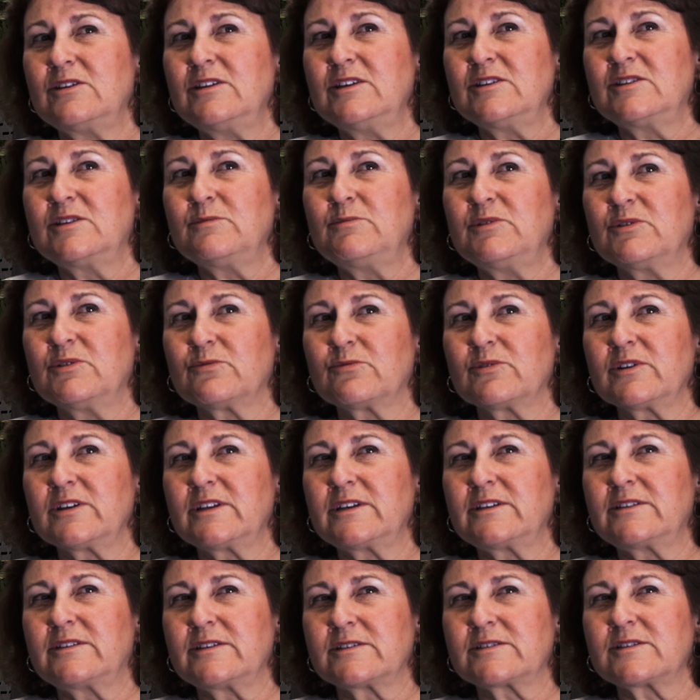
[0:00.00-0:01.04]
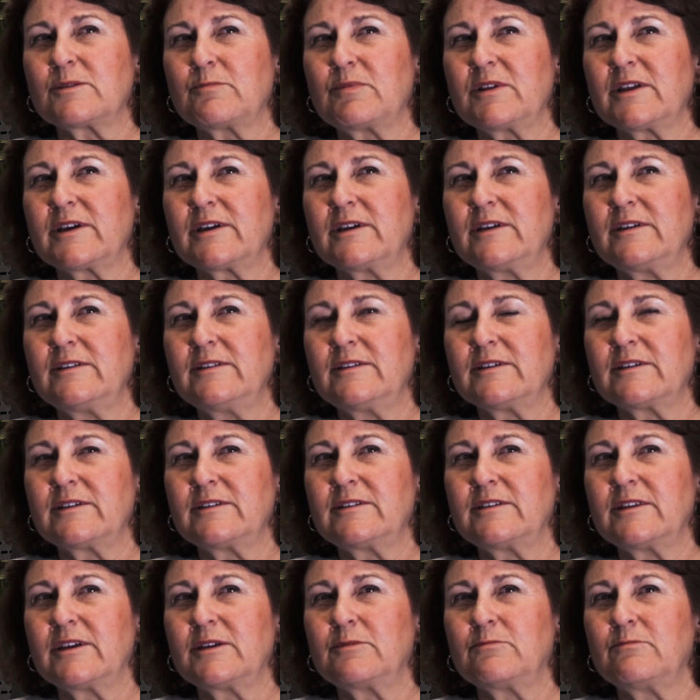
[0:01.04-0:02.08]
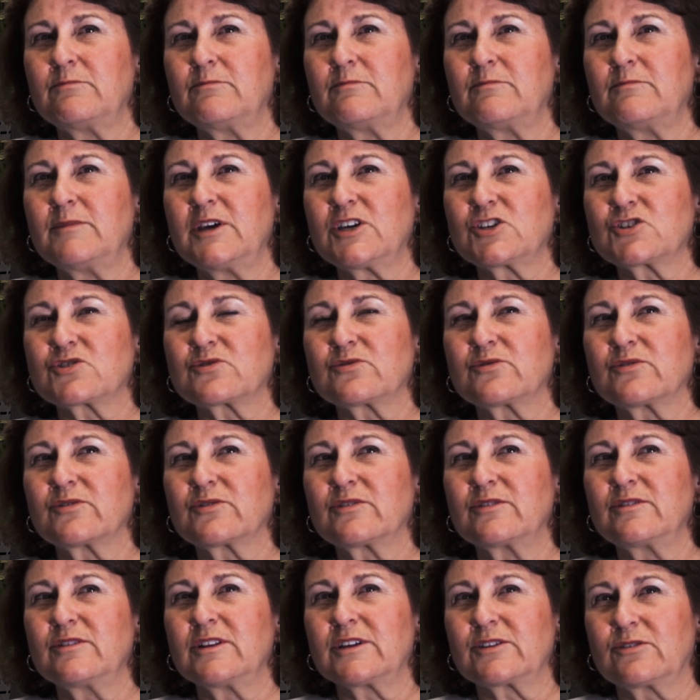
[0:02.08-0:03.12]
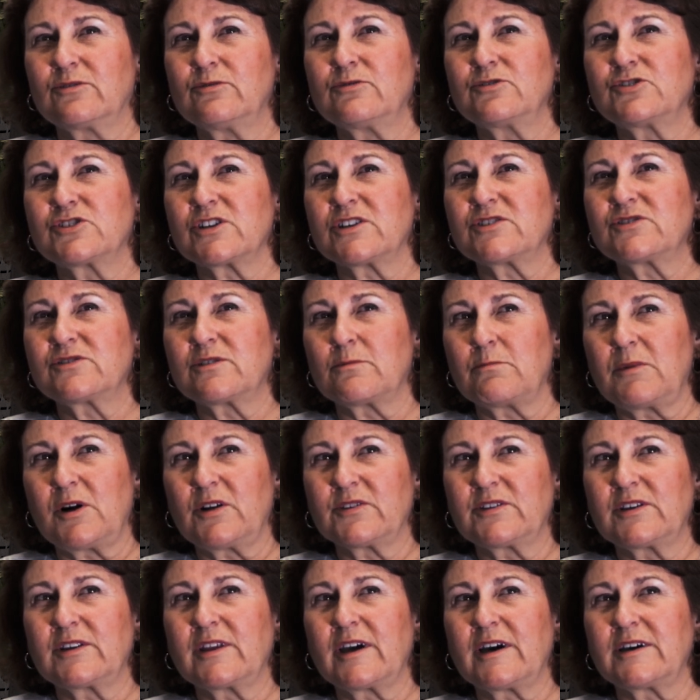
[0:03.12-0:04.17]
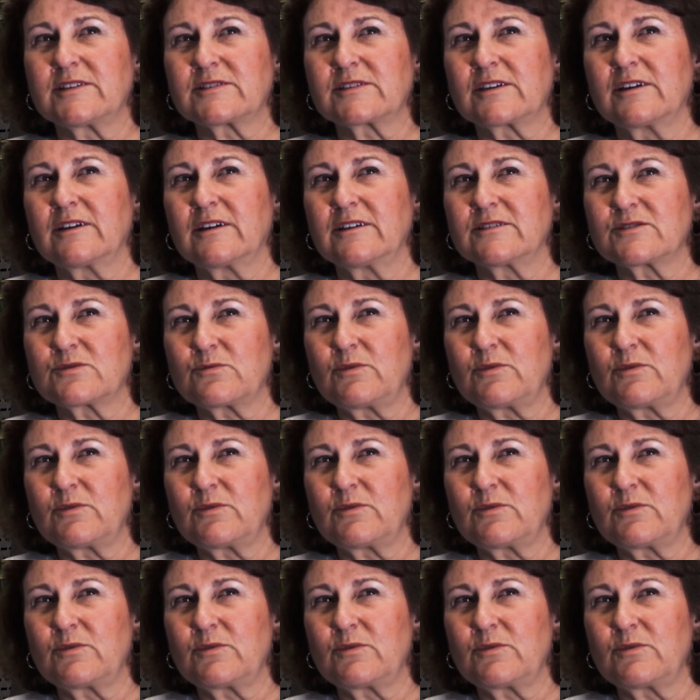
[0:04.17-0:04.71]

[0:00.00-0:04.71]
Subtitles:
need to be really disciplined and make sure to adjust the multitasking as